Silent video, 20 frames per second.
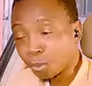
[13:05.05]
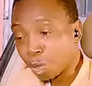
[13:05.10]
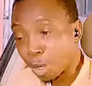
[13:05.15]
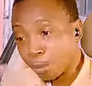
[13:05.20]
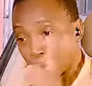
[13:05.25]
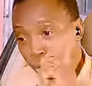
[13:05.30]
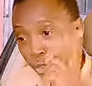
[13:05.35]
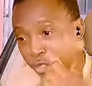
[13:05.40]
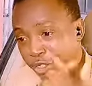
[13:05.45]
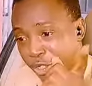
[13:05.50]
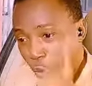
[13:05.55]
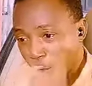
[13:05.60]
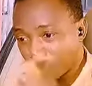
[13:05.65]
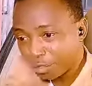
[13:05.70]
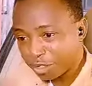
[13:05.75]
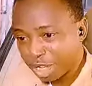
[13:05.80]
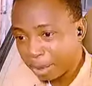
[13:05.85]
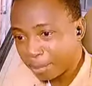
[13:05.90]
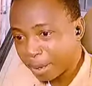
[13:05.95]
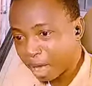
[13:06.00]
But you see one
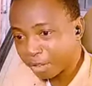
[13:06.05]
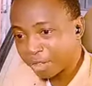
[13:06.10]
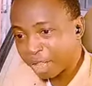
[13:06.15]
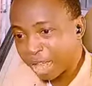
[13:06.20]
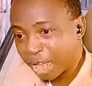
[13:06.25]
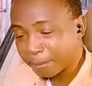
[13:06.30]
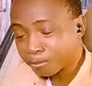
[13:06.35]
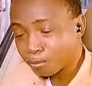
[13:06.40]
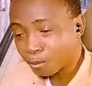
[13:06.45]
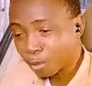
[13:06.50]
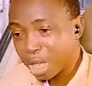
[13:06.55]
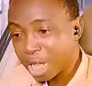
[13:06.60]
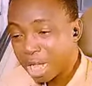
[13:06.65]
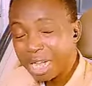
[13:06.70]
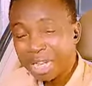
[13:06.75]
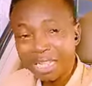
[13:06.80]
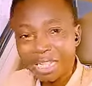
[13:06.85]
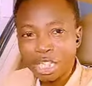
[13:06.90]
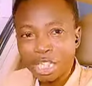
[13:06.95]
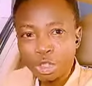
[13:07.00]
thing about them,
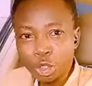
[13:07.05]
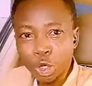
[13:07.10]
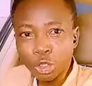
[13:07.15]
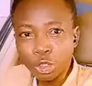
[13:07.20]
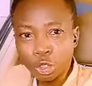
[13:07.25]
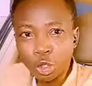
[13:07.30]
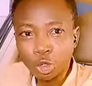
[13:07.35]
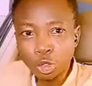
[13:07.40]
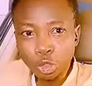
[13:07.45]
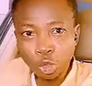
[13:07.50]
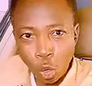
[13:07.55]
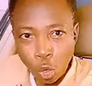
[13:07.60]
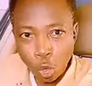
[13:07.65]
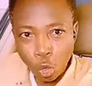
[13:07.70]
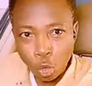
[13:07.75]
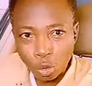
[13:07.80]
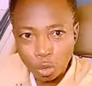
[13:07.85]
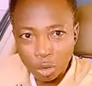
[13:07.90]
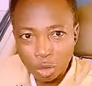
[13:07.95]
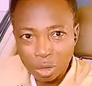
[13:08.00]
they just don't
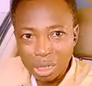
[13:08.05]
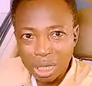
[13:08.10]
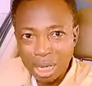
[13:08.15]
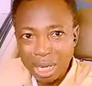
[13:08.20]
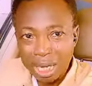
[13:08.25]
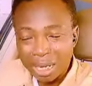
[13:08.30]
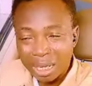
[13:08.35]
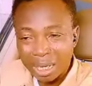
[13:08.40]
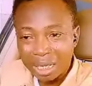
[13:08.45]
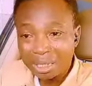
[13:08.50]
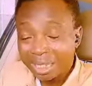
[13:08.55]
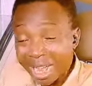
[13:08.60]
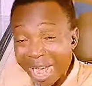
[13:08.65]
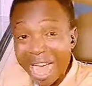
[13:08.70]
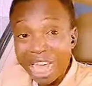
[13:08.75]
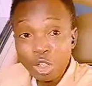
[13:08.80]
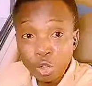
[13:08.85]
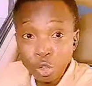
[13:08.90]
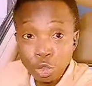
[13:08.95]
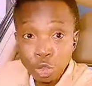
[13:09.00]
go. They
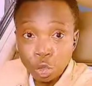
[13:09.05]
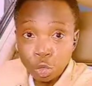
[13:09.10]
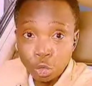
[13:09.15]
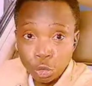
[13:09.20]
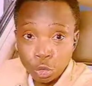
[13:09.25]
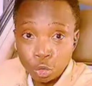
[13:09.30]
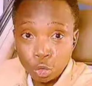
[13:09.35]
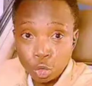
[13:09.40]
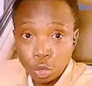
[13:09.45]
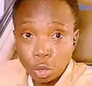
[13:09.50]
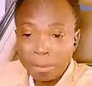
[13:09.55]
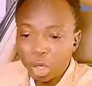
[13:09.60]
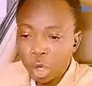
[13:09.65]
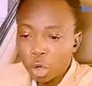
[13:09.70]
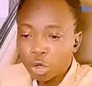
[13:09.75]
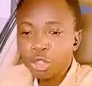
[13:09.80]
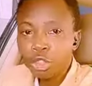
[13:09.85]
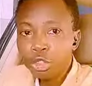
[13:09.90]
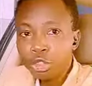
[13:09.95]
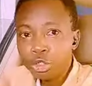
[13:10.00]
are used to you
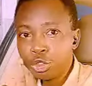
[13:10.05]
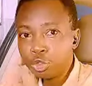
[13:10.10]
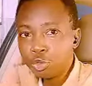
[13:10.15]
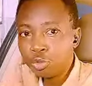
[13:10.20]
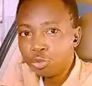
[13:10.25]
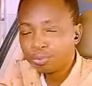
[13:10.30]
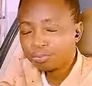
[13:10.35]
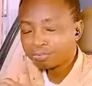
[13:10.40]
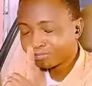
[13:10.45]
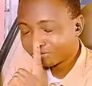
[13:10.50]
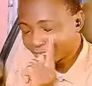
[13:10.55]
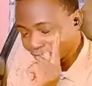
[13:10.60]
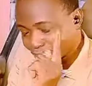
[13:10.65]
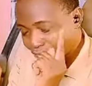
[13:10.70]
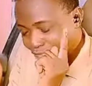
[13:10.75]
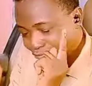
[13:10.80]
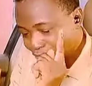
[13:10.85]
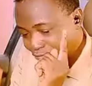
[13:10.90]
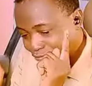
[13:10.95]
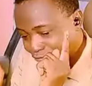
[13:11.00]
because you
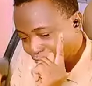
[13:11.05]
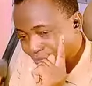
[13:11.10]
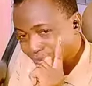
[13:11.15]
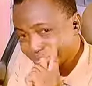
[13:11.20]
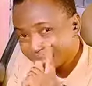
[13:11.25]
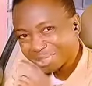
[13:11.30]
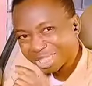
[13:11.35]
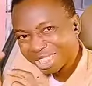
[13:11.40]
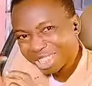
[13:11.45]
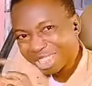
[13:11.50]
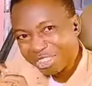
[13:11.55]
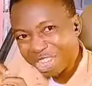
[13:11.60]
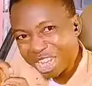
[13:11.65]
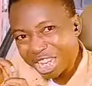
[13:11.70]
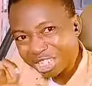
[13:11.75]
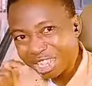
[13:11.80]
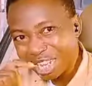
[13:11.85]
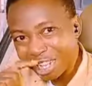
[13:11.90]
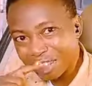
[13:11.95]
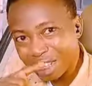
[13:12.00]

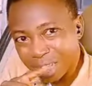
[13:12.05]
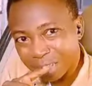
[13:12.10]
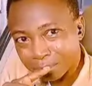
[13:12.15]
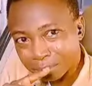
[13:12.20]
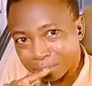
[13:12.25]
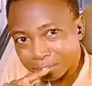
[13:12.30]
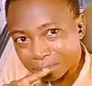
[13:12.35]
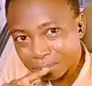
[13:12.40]
created them.